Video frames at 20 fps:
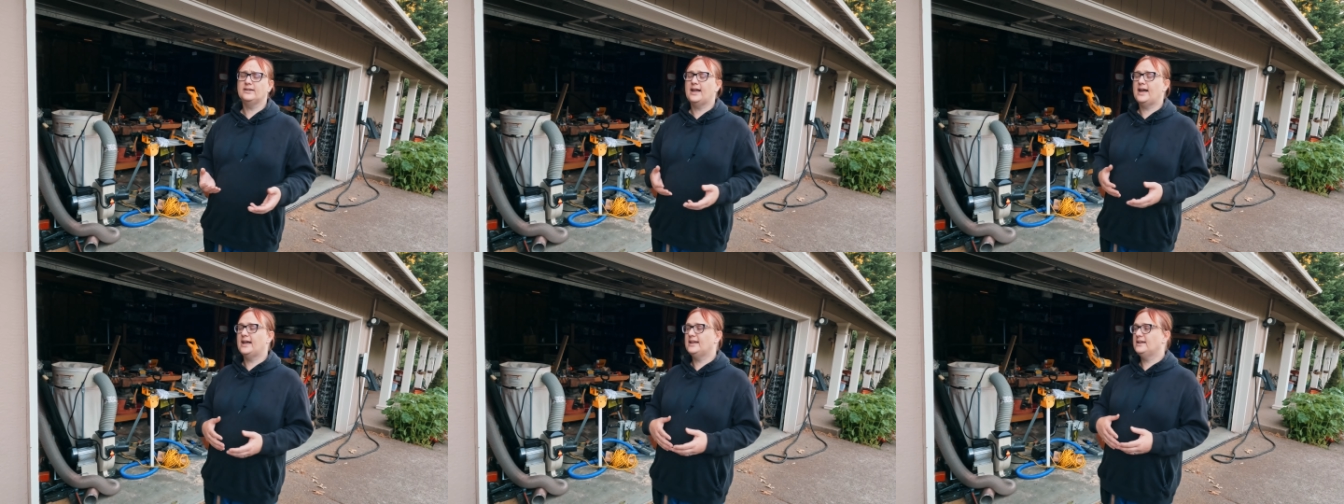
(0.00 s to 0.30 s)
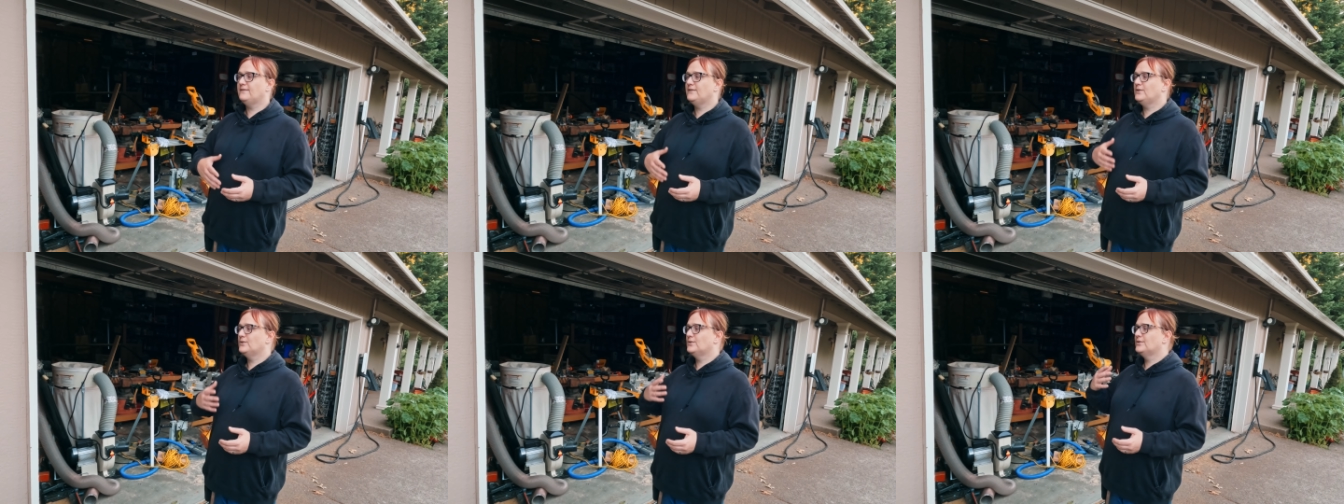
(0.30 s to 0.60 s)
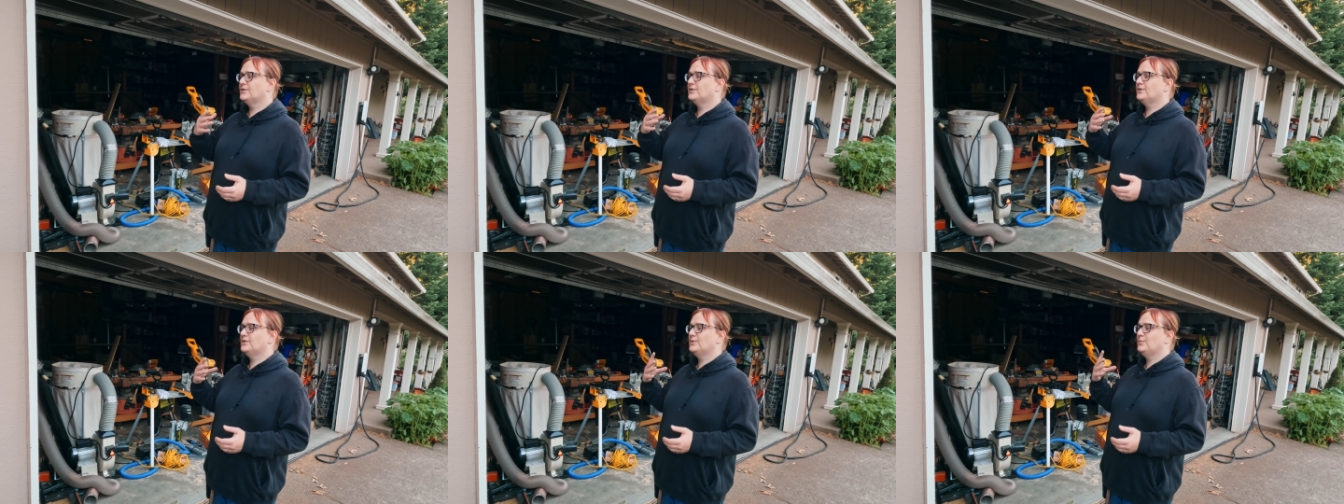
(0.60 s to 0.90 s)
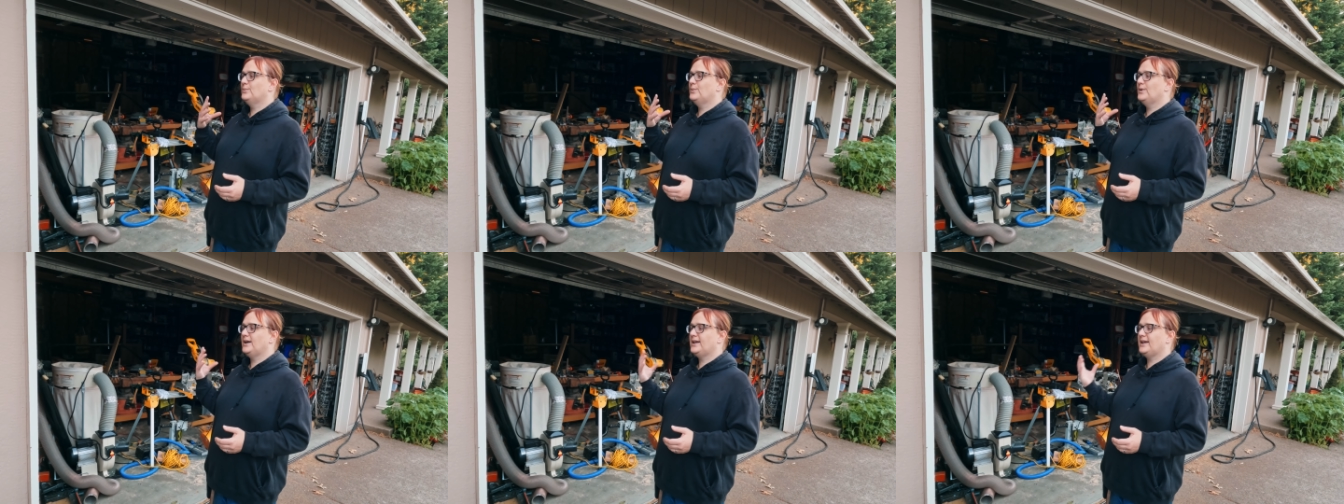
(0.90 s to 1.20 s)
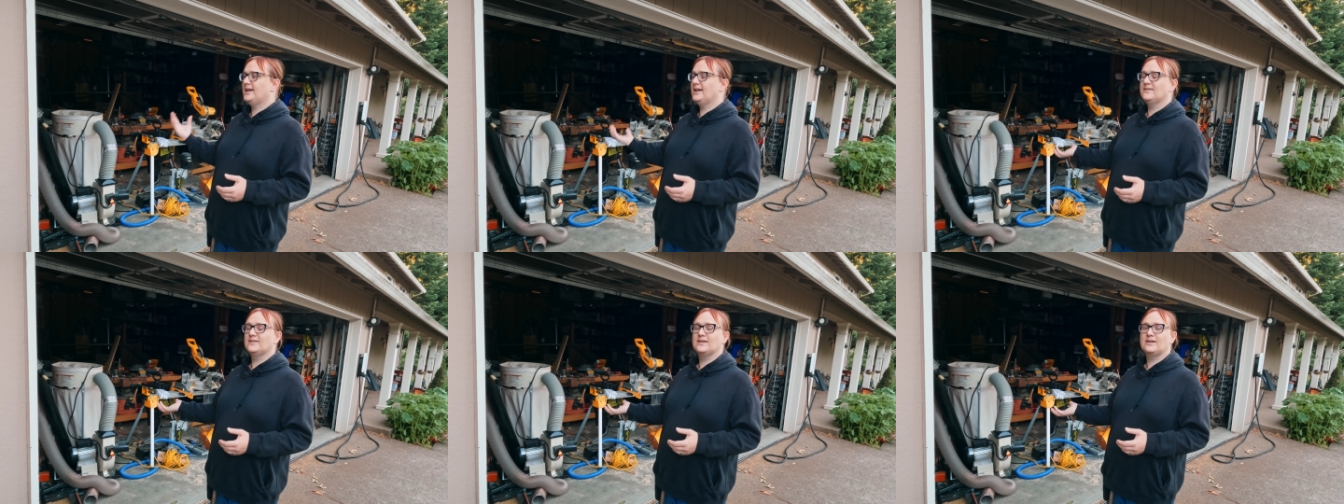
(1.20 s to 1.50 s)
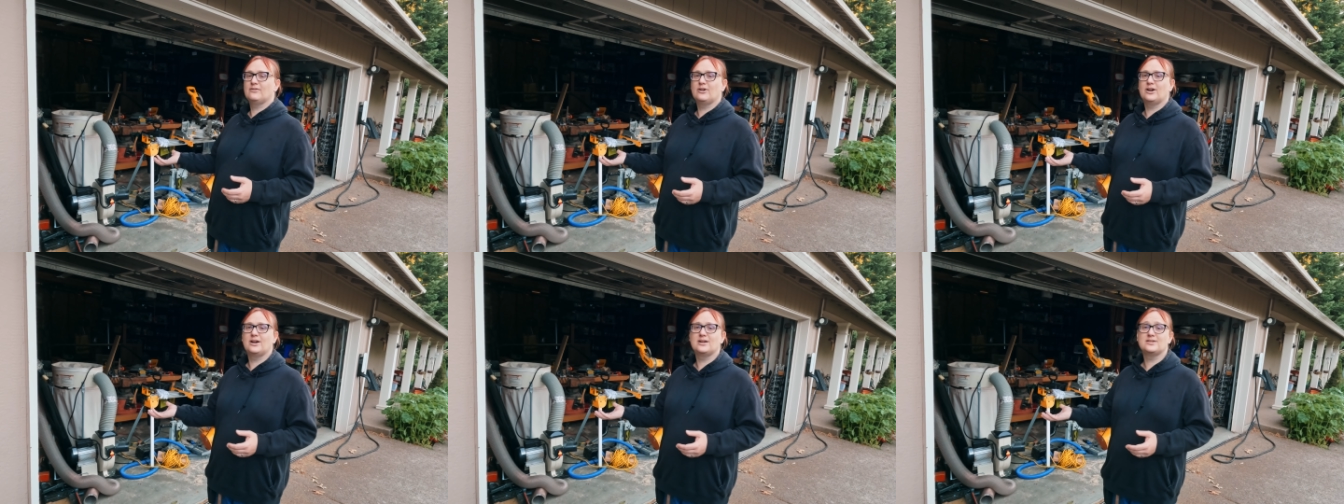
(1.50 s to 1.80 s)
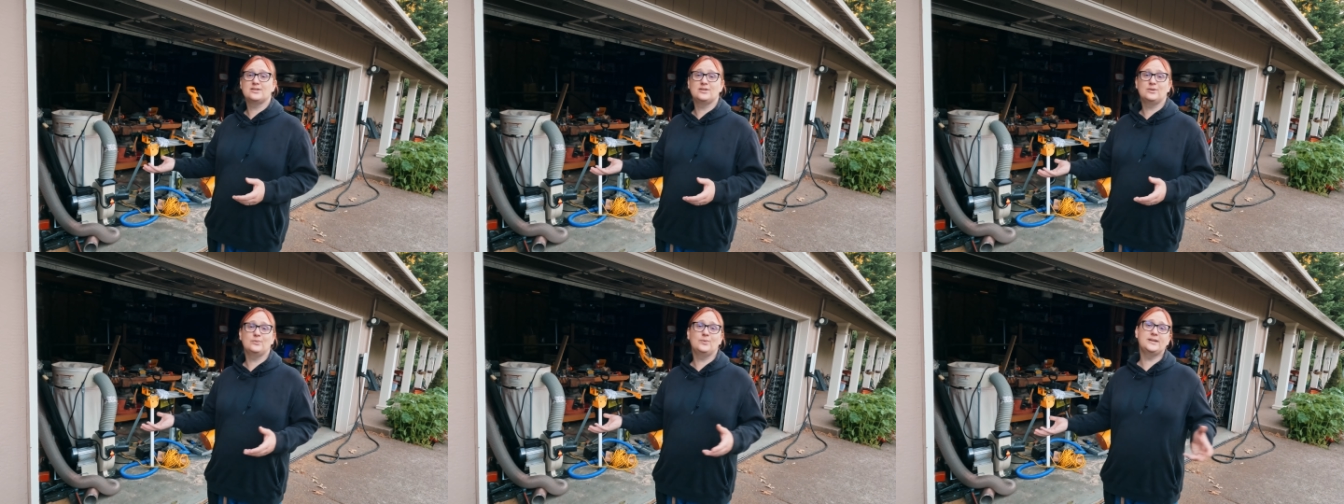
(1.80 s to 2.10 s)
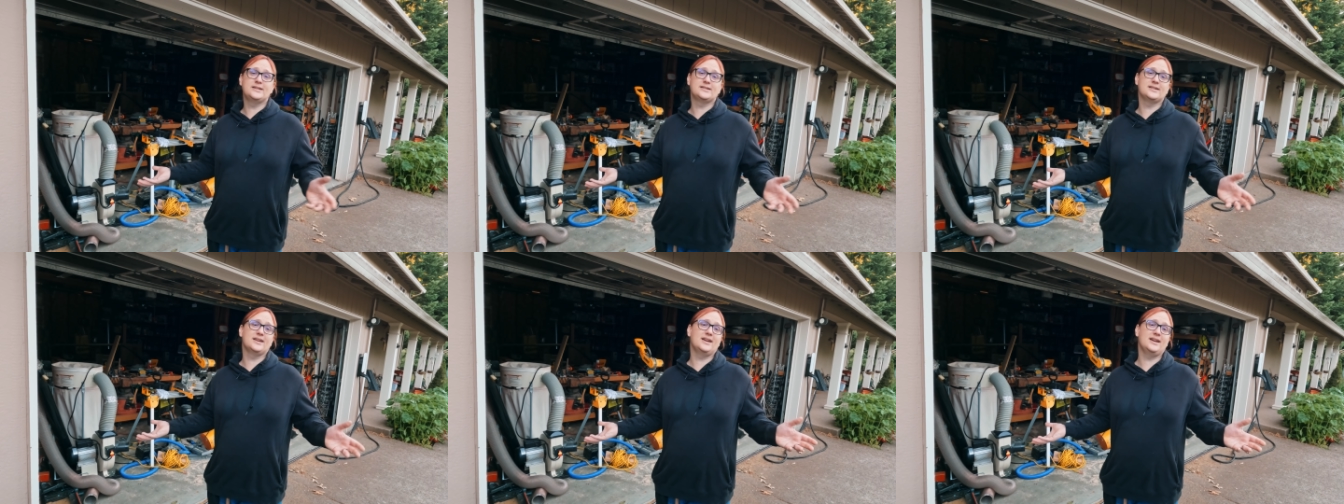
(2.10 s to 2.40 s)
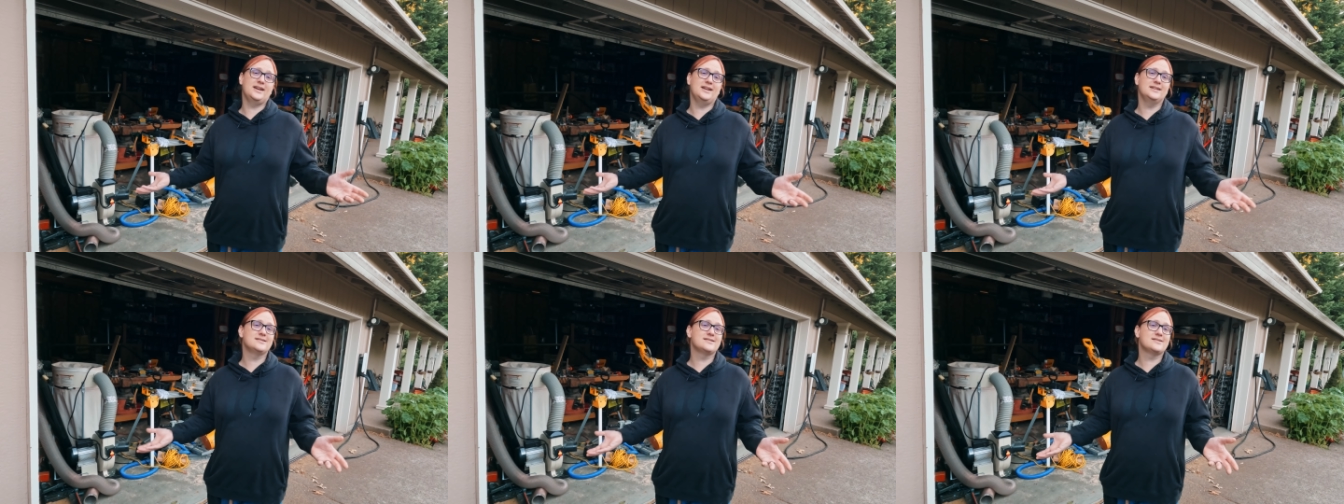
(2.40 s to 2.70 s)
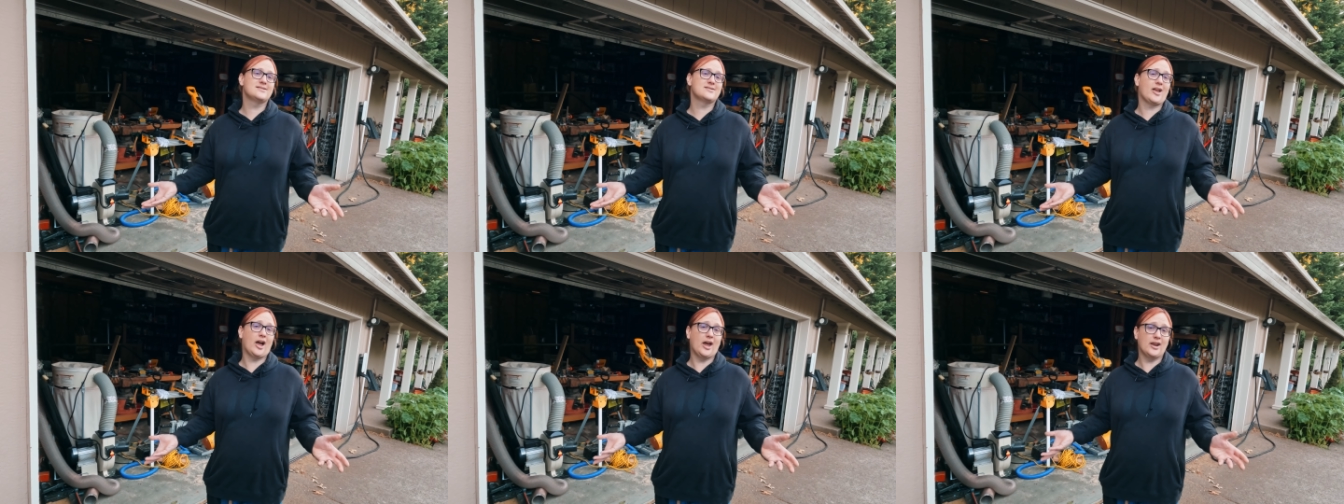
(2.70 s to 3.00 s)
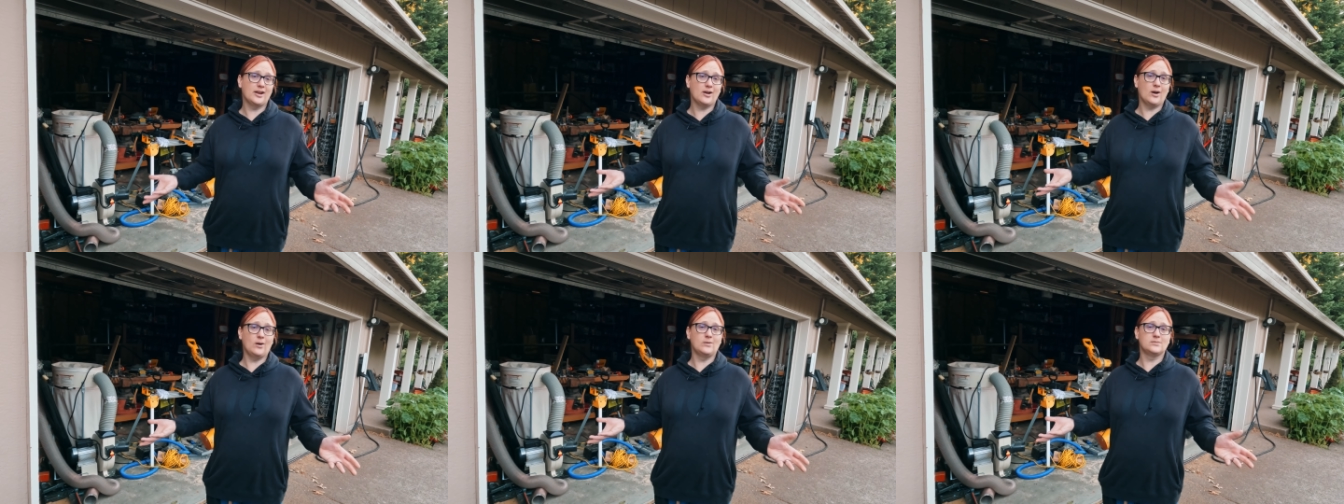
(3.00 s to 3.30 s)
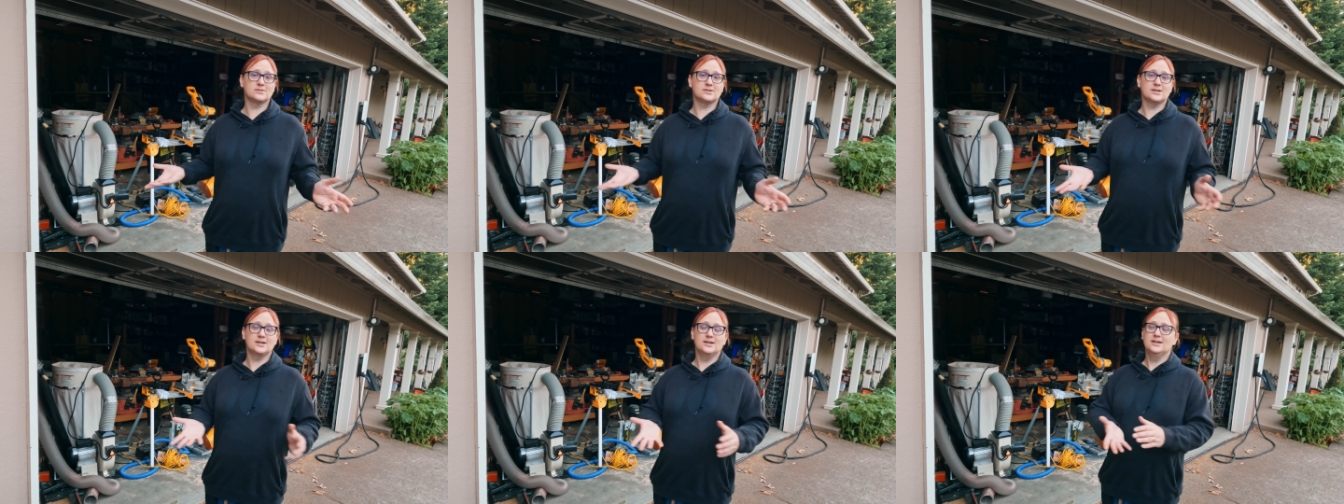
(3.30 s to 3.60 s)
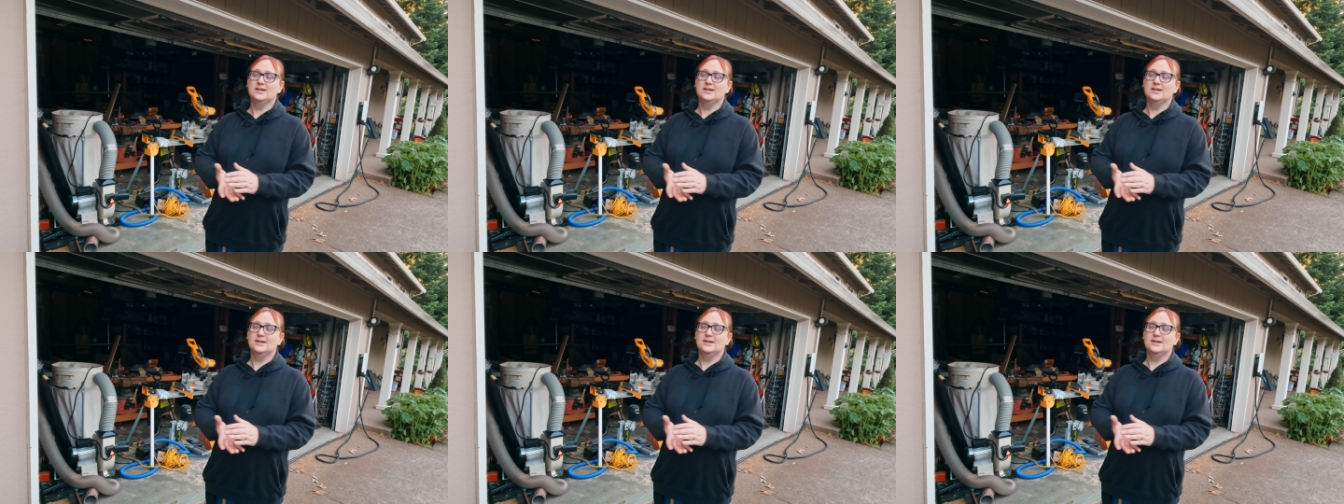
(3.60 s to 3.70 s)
And if you're working in the garage in the winter, it's kind of cold.